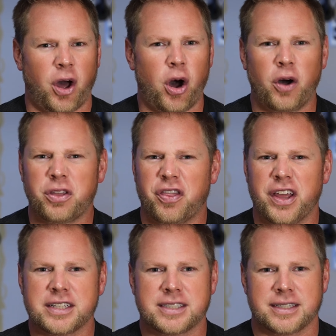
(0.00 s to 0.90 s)
All the
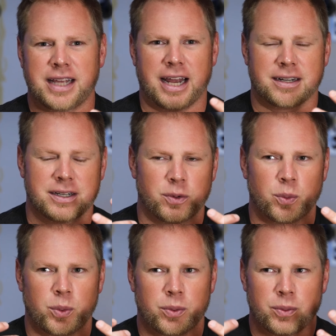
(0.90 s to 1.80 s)
things that
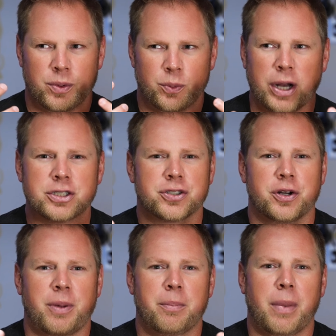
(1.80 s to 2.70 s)

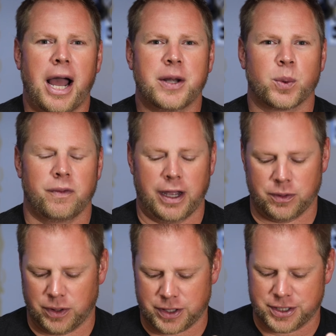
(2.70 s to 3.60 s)
registered in my mind were
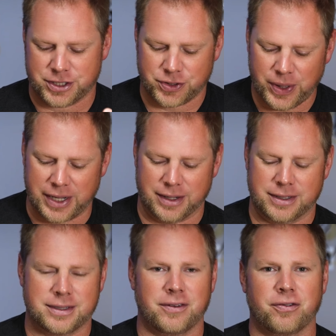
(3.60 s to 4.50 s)
like, oh, the
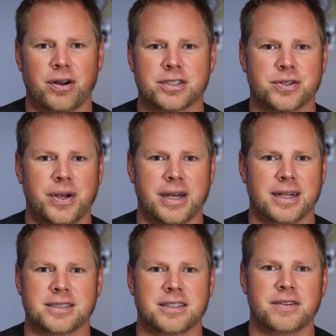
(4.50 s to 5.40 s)
screen, the front screen,
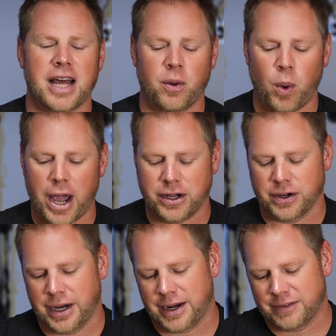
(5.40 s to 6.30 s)
it's still not
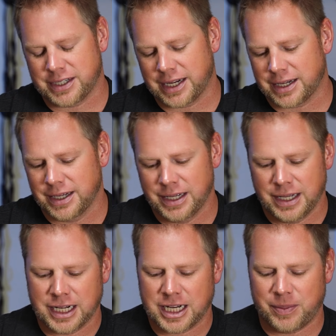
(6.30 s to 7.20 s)
wider. And I was like,
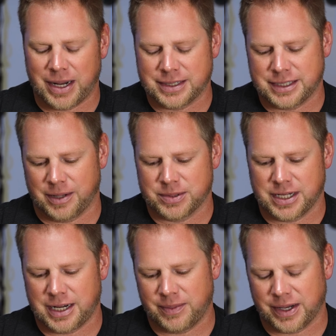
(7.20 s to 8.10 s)
come on,
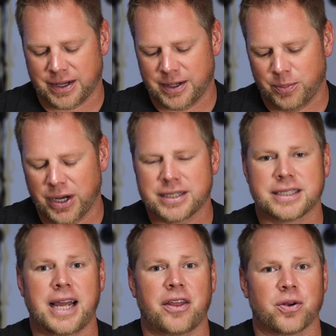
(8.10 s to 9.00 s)
Samsung, I'm like, bring it
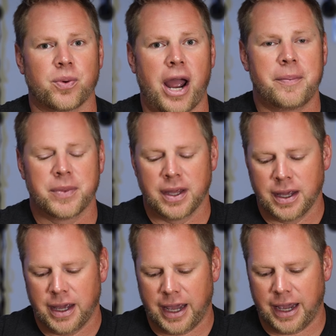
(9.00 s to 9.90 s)
together, right?
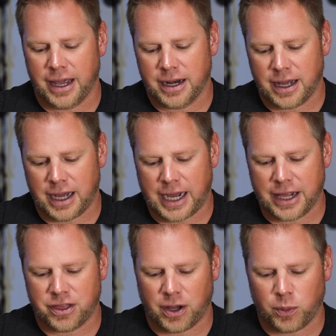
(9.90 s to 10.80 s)
And
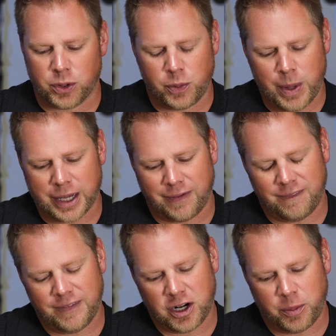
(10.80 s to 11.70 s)
I thought, well, could we make it a
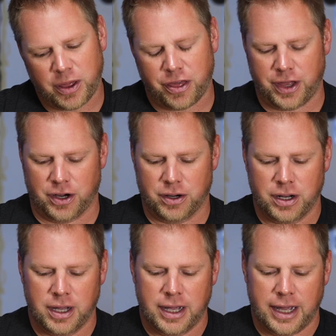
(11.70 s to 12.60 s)
little bit thinner?
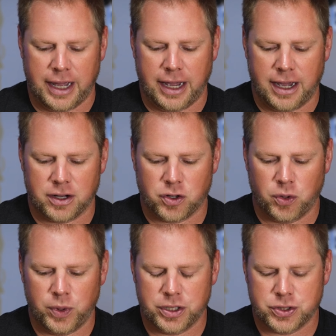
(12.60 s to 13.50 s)
And
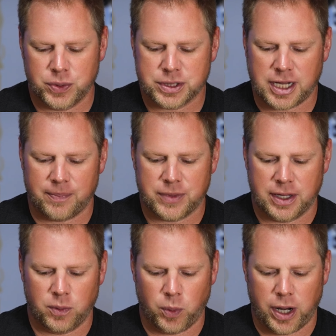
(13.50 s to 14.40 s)
could we do
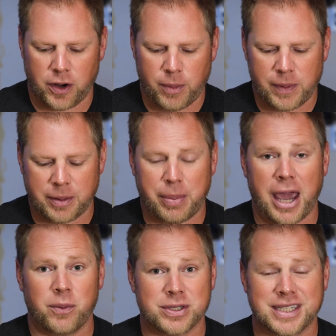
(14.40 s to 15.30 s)
something where maybe the
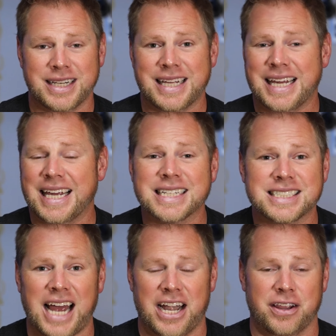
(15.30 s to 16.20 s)
pen was in the
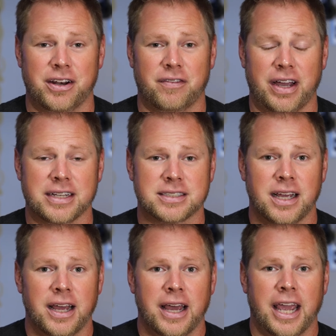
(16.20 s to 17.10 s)
inside of the device?
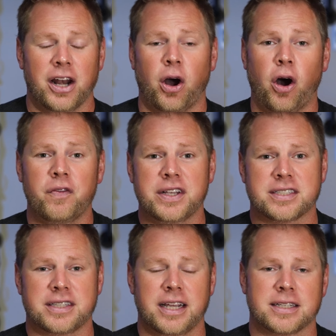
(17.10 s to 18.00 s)
And all
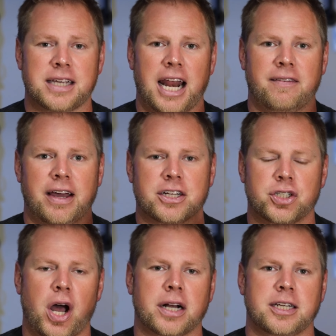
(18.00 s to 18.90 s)
these things kind of like
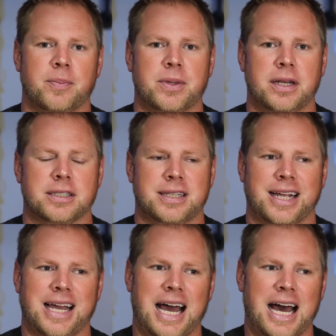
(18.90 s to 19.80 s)
chalked up to this
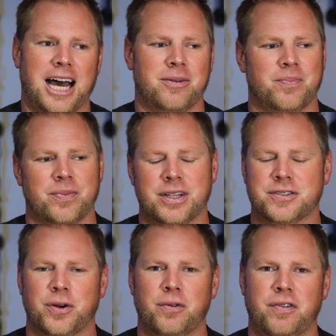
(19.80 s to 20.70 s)
like, ah,
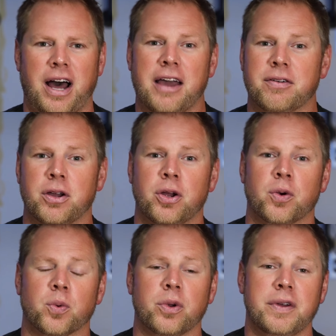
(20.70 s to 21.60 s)
this Fold 5
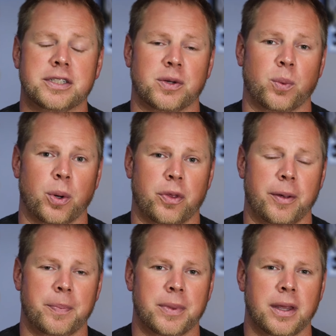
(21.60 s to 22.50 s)
really isn't worth it.